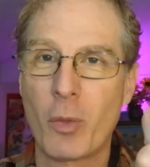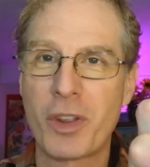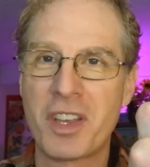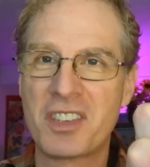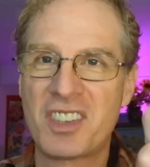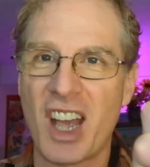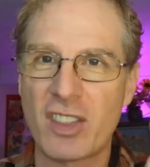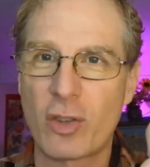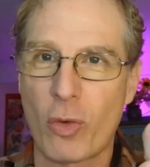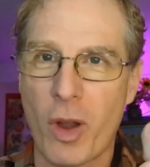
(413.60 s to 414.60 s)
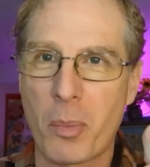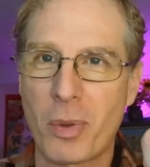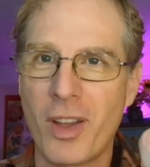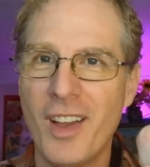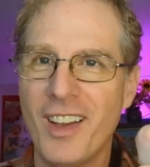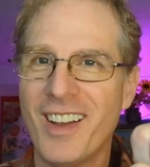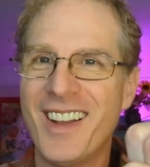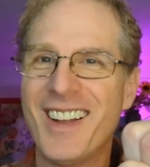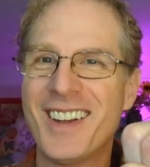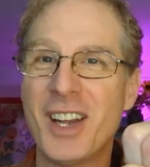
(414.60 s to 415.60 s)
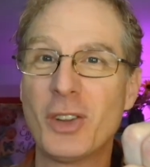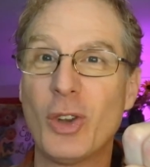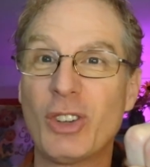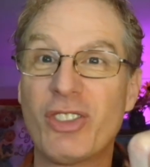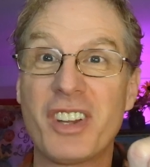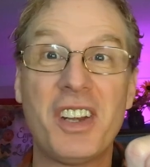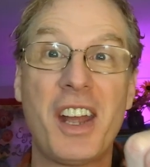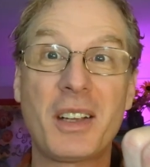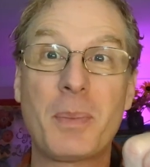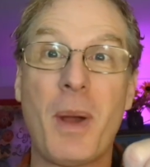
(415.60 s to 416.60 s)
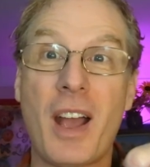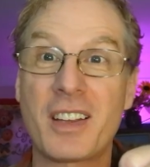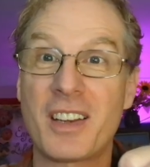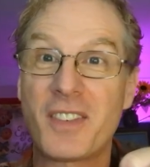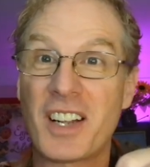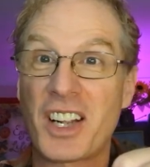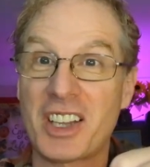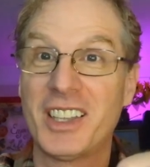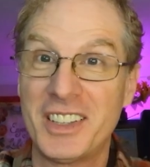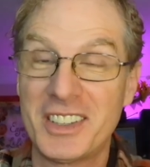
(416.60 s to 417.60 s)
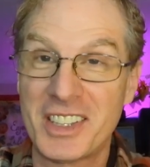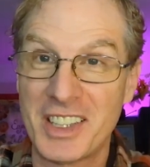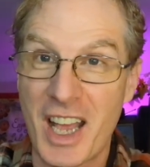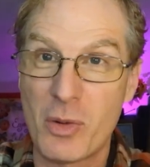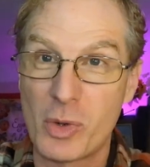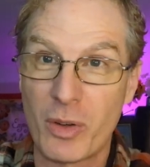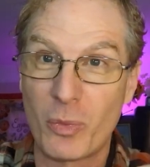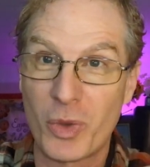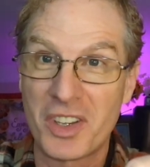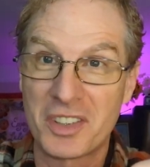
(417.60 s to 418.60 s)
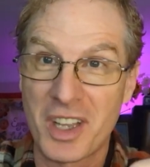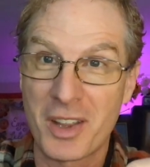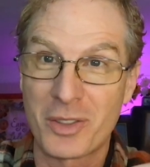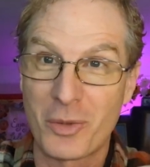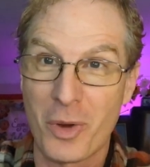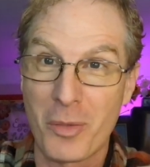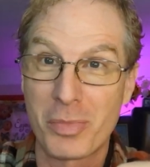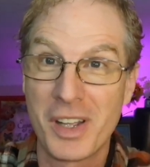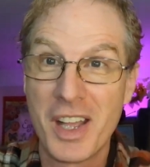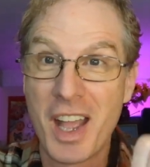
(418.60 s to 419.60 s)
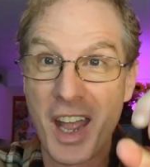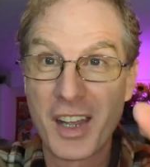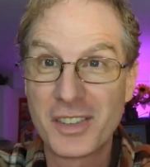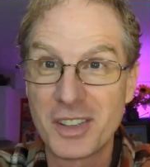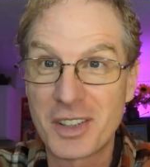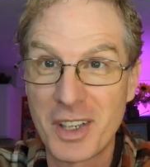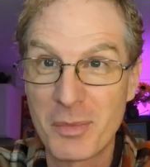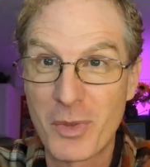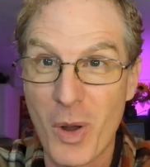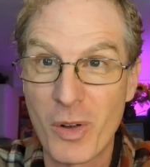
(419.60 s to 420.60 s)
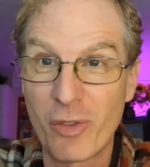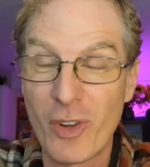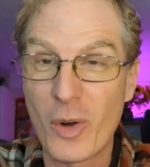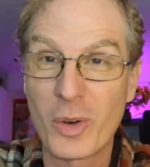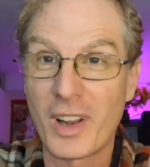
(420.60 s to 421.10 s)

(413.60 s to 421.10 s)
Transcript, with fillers: with a death grip, and then look for the next positive and cling to that one with a death grip, and just keep going forward